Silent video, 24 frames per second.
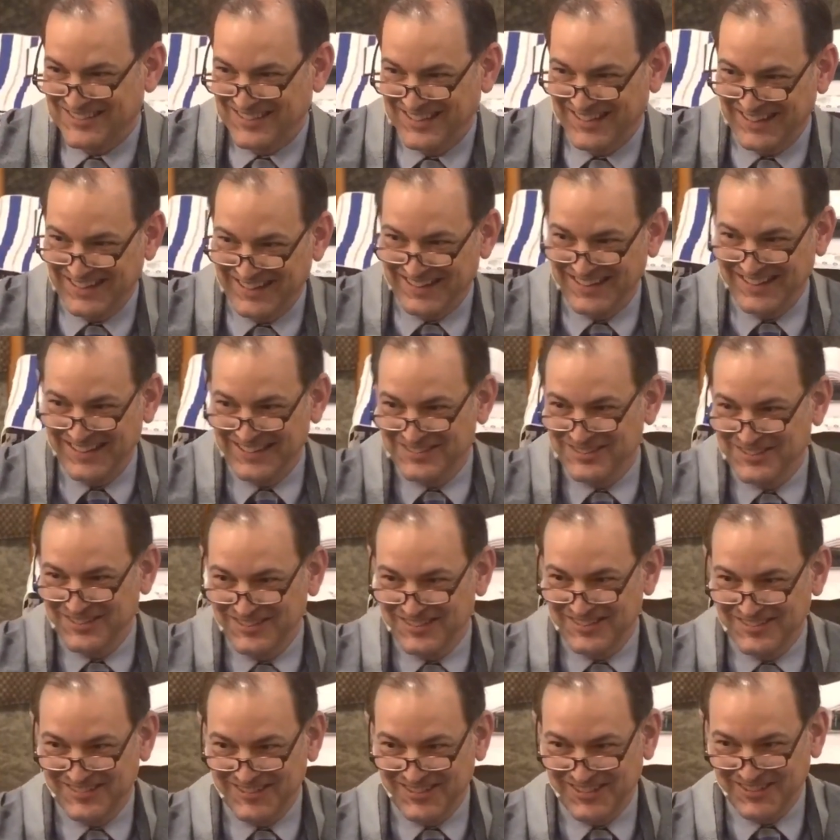just kidding. It's
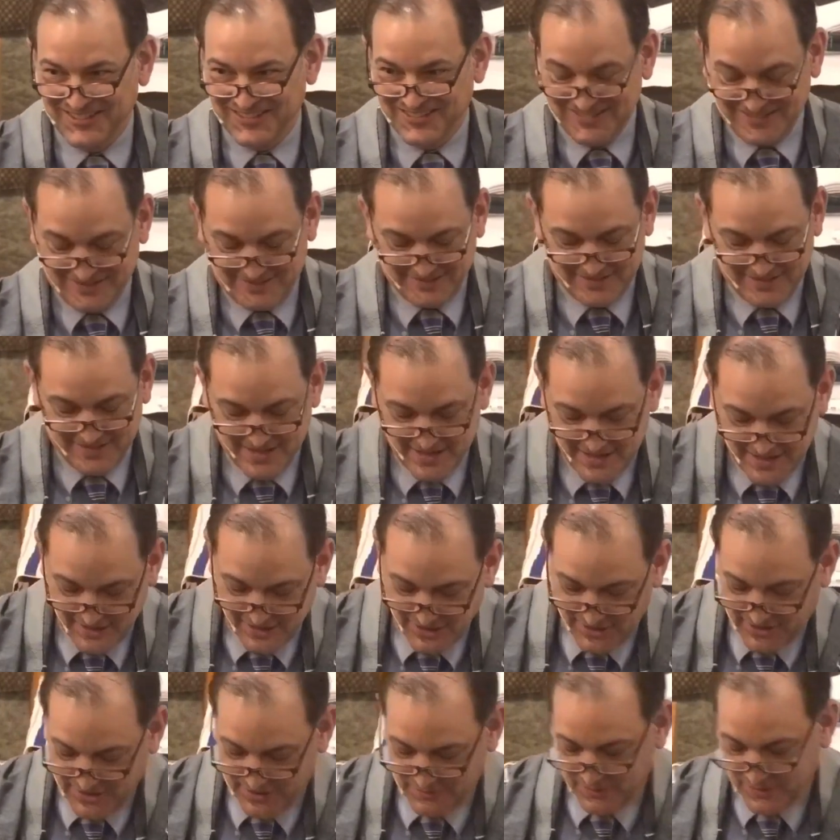good to see you.
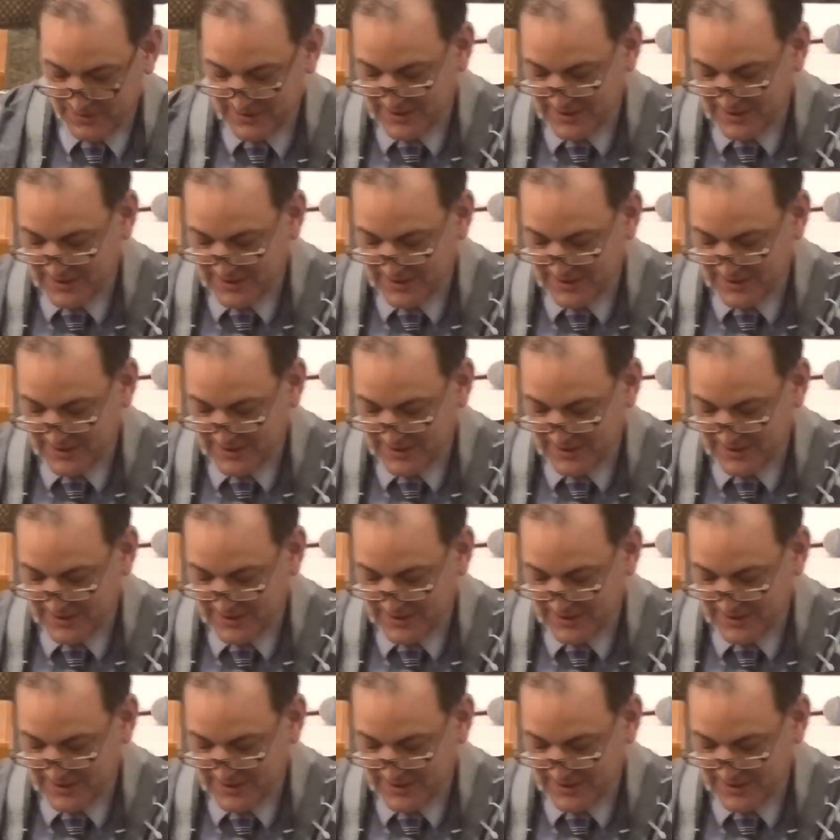All right,